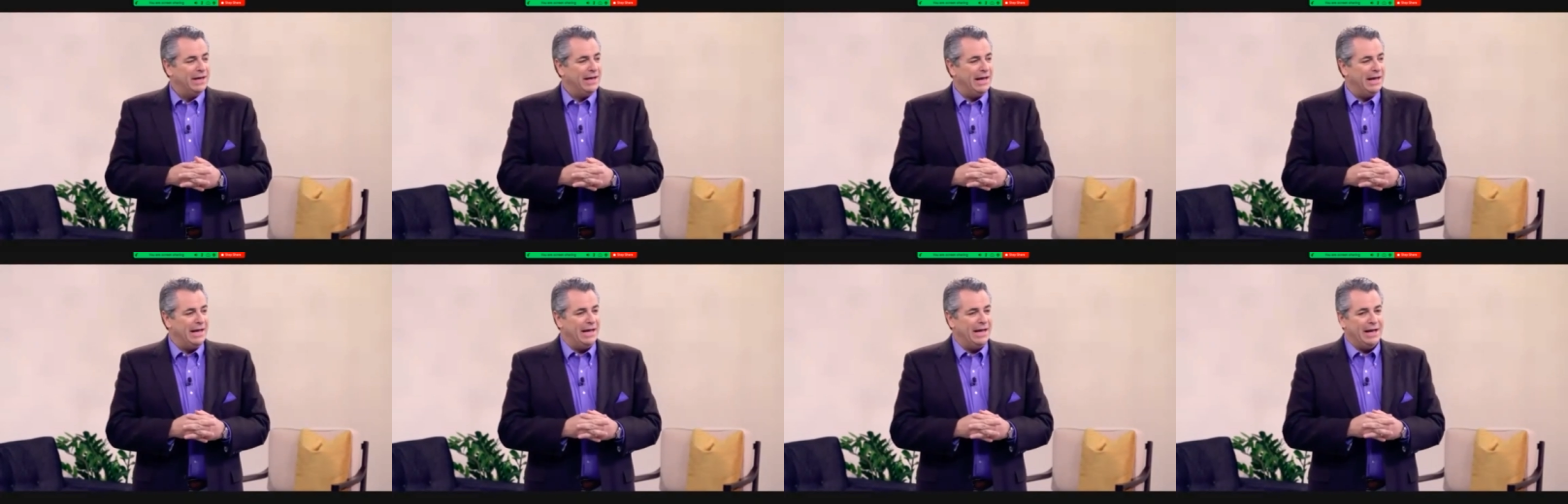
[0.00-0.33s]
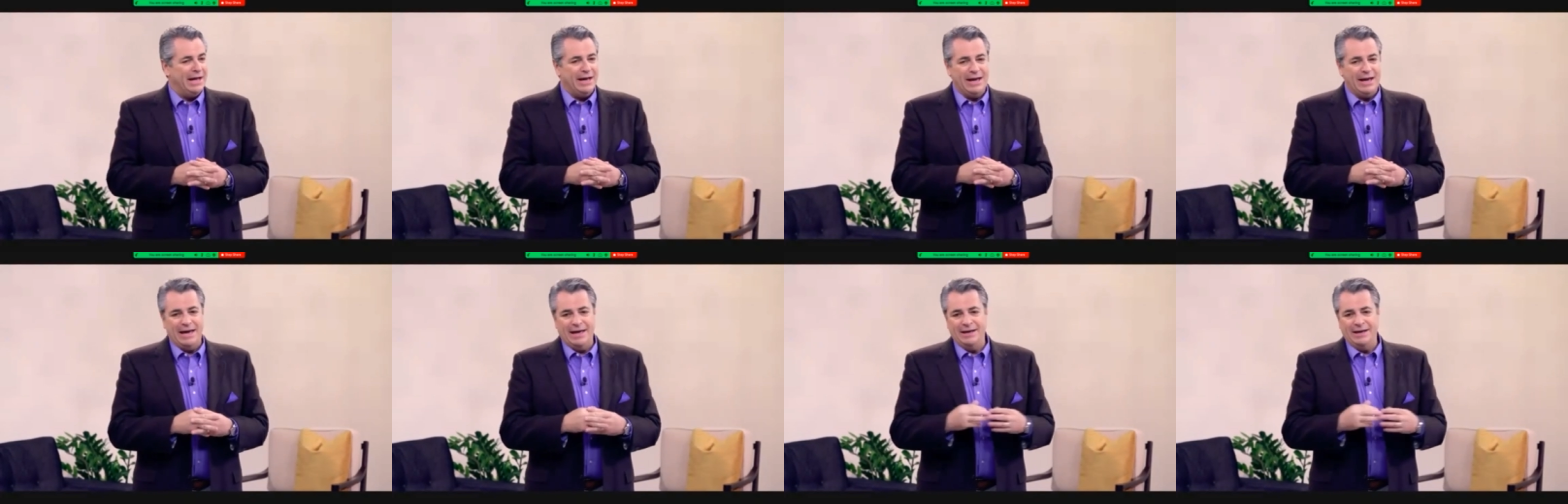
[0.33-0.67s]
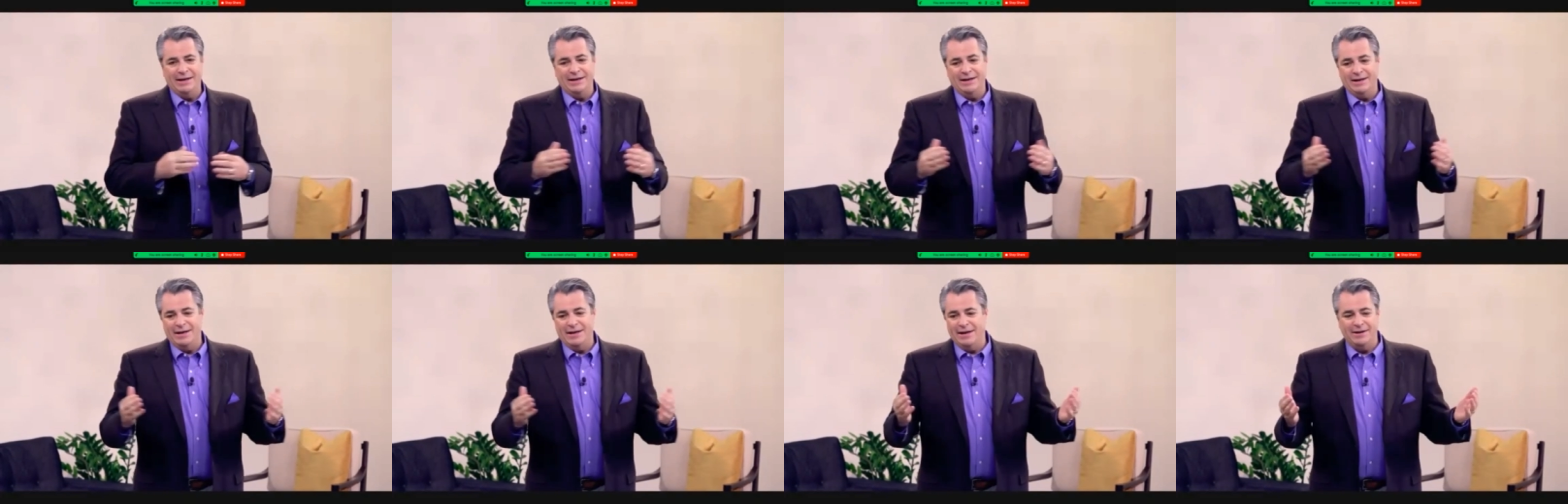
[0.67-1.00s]

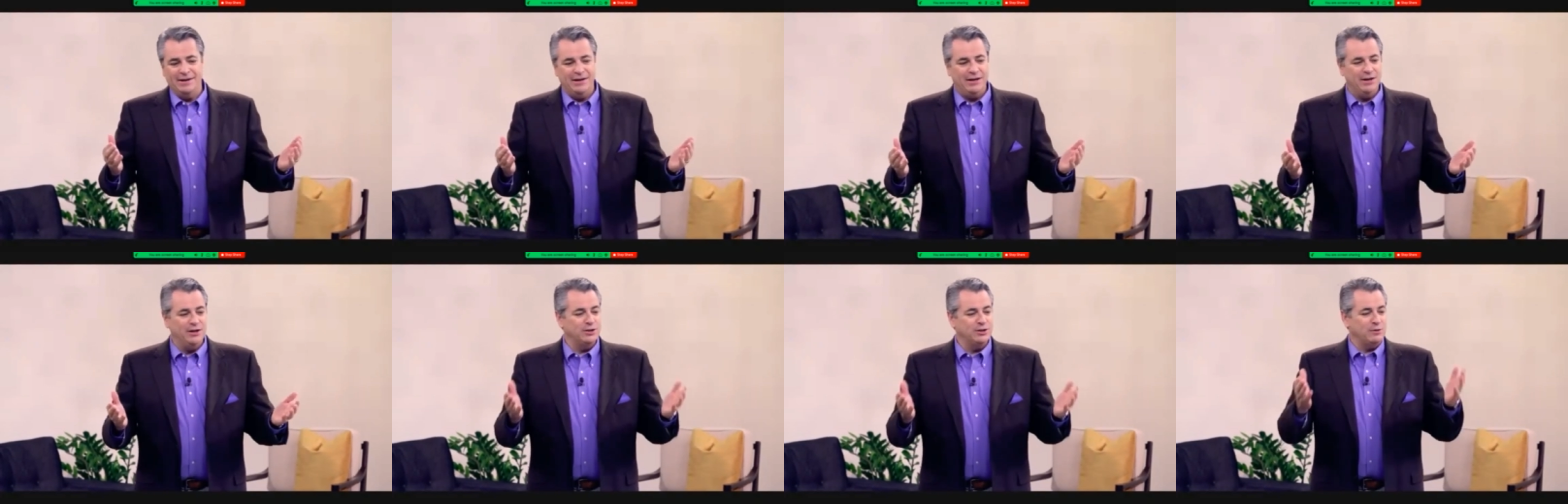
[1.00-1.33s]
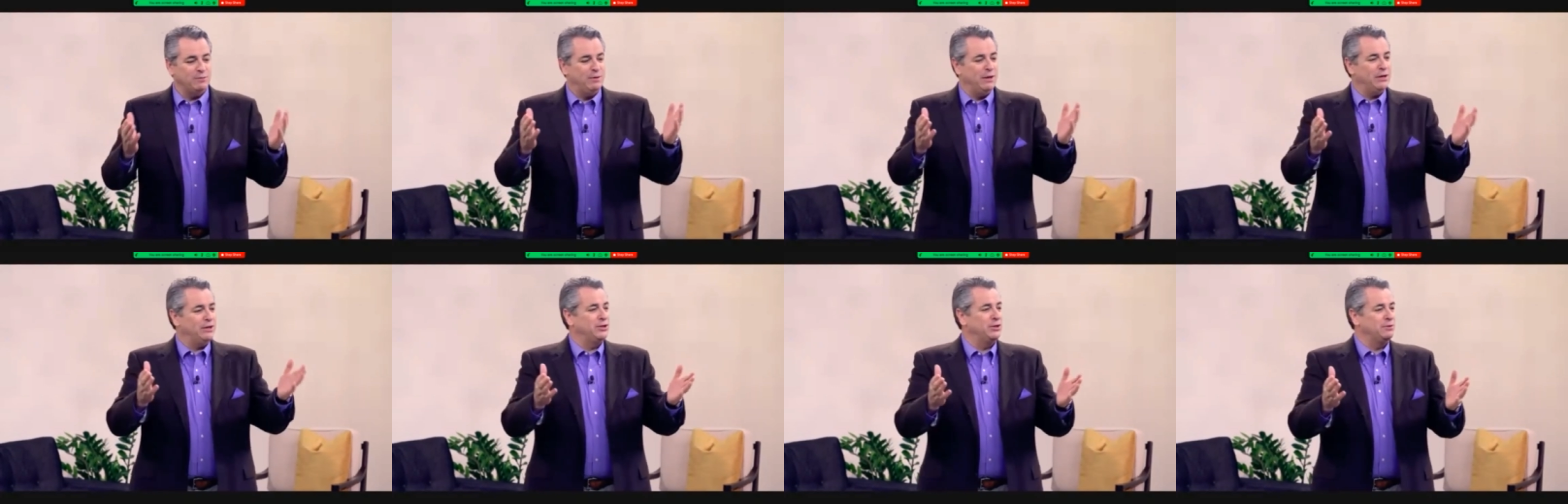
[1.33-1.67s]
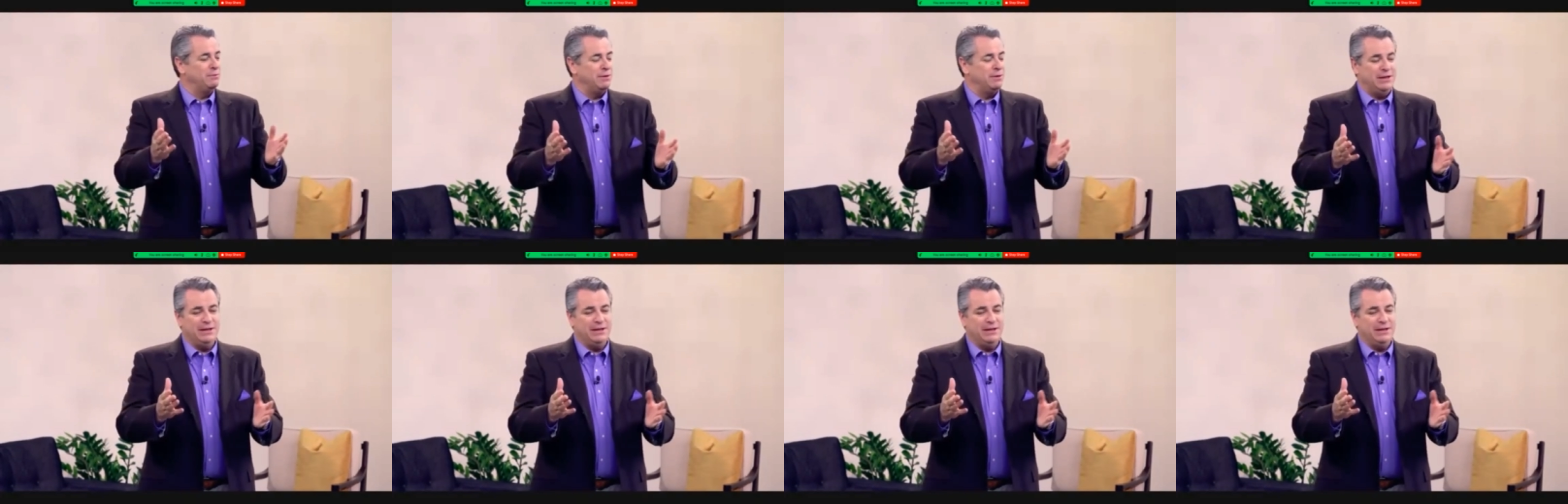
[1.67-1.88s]
And here's a picture of